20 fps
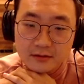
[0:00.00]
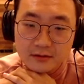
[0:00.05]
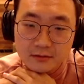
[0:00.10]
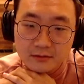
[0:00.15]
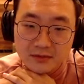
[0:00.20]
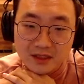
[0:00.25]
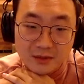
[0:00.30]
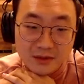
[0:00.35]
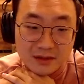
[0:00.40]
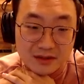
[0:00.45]

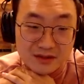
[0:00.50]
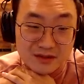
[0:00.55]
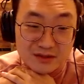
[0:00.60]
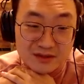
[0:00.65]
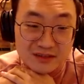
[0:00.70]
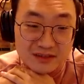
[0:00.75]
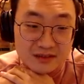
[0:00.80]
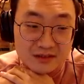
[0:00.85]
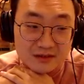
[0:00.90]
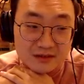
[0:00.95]
Maybe
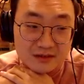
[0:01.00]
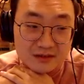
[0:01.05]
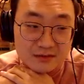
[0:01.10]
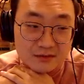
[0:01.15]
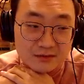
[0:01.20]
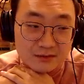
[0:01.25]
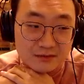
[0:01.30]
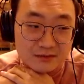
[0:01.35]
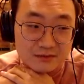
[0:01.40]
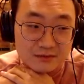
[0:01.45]
loses
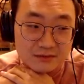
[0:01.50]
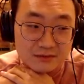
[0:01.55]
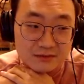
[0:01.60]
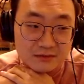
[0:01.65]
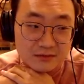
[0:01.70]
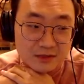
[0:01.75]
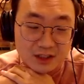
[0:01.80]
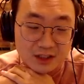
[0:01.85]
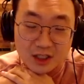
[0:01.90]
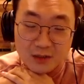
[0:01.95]

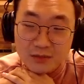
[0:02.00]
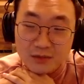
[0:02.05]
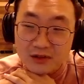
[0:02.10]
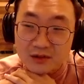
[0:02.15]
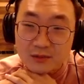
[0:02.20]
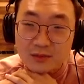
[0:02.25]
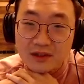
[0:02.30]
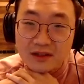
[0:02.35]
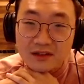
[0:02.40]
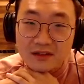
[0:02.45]
a couple of
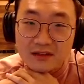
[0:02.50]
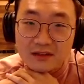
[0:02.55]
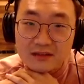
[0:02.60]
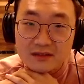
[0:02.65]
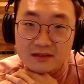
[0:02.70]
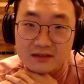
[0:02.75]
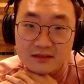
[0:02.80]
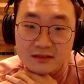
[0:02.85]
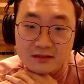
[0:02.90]
players.